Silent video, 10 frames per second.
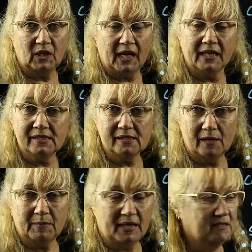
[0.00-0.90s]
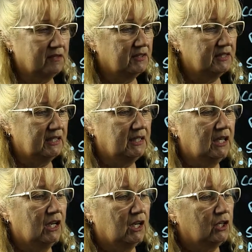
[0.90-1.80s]
enzyme activity,
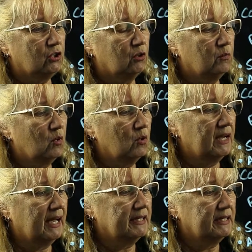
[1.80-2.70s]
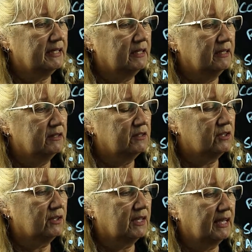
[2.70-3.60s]
you're more likely
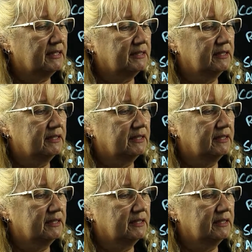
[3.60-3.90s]
to get